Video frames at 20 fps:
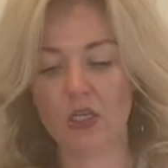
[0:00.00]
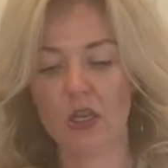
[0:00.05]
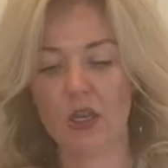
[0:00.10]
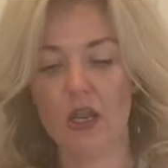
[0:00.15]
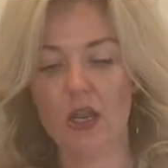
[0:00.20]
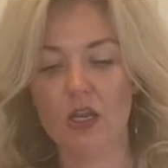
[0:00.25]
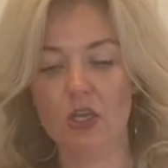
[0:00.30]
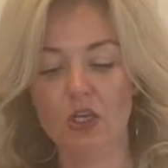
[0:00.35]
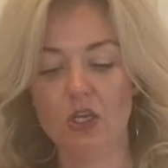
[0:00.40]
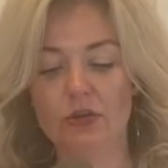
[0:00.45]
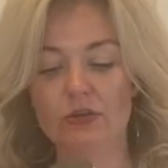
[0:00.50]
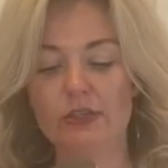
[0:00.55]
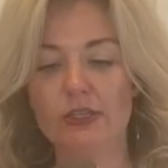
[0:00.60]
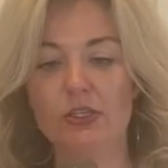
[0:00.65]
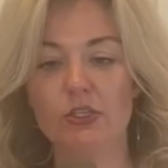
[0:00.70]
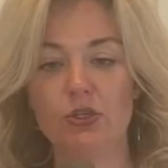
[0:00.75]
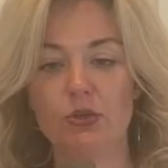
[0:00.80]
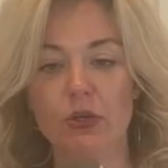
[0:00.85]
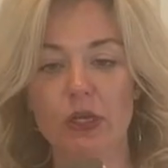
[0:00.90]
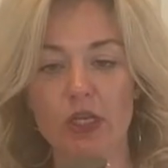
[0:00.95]
it
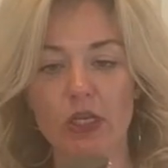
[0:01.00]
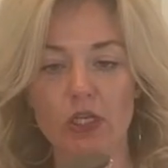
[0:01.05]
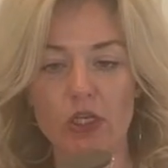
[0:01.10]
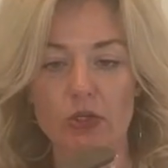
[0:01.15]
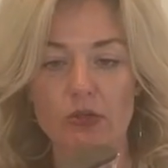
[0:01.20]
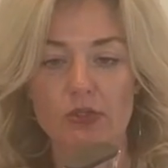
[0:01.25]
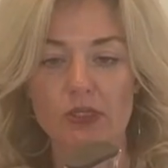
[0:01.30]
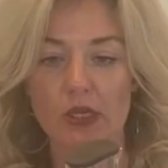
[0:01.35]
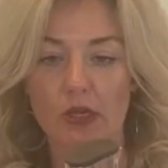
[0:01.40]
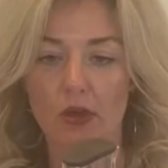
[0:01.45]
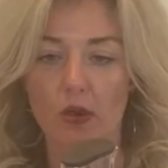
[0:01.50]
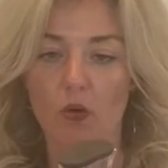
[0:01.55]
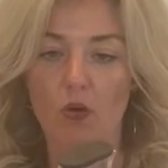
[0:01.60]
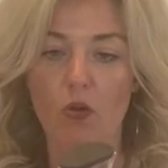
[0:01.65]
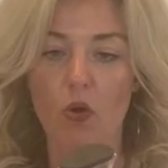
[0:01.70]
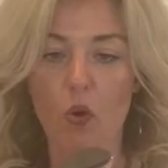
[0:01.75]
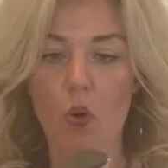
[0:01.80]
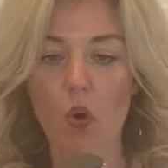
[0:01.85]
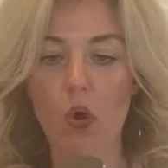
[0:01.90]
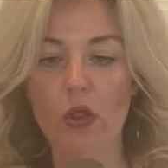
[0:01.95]
uses, you can use
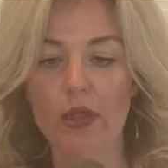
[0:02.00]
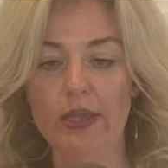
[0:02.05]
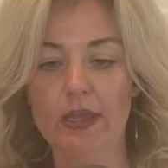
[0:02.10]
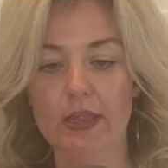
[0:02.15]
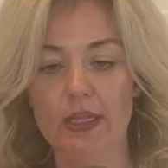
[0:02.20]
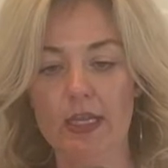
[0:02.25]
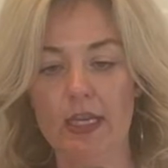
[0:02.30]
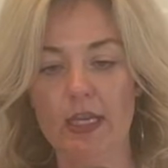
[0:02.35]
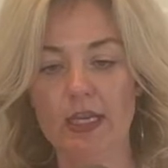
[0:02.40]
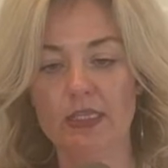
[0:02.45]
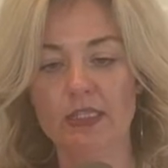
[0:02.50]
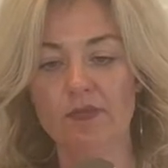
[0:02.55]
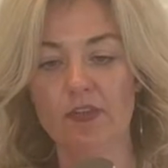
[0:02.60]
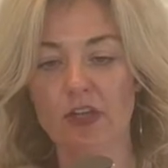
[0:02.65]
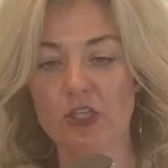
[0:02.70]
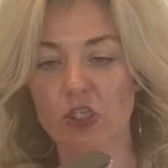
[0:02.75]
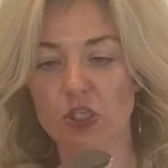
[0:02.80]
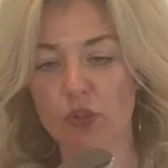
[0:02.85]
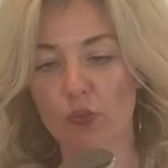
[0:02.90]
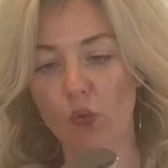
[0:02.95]
canola oil in these,
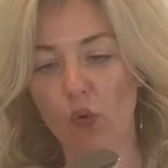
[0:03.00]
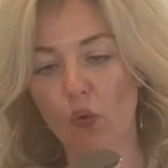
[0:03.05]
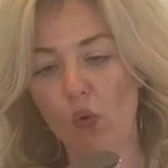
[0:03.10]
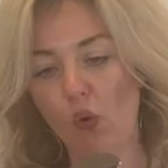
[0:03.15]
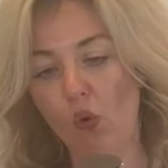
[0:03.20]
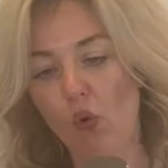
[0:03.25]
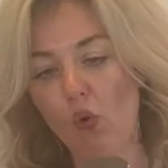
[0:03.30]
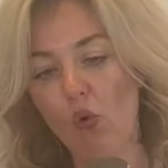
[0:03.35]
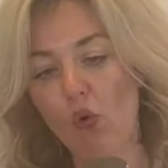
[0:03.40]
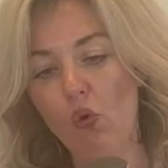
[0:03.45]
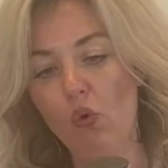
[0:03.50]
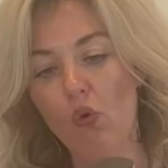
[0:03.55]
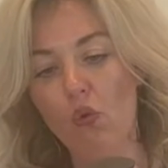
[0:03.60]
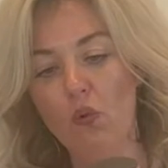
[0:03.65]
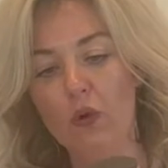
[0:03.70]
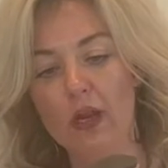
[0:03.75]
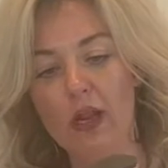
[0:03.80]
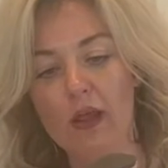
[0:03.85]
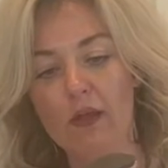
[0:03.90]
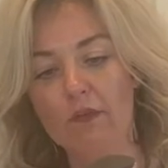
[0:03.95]
vegetable oil,
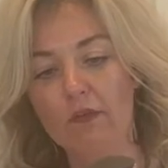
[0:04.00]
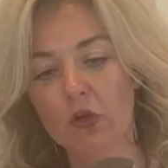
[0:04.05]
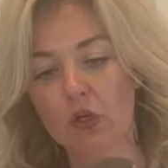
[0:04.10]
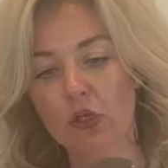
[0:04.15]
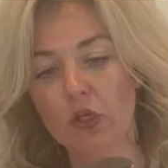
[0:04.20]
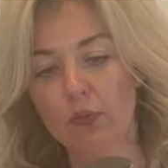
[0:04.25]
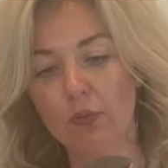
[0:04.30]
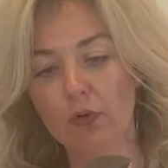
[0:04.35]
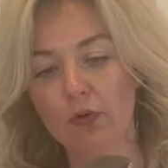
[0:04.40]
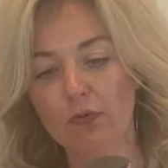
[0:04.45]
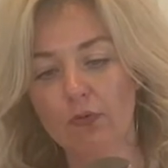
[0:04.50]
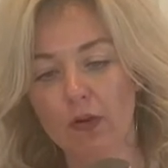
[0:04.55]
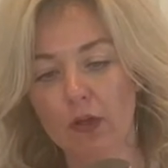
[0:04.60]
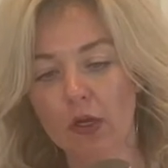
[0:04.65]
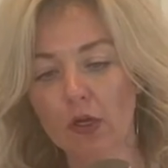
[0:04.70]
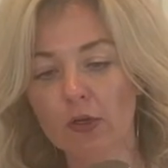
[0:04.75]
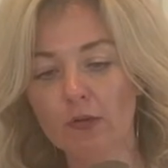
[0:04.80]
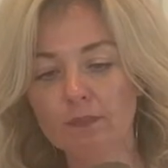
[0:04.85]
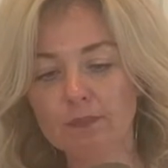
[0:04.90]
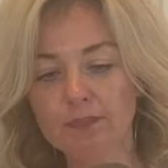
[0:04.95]
whatever you
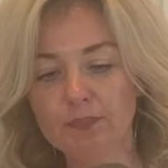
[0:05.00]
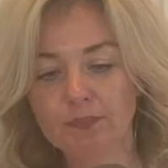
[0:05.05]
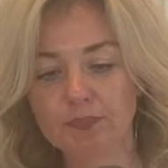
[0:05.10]
prefer.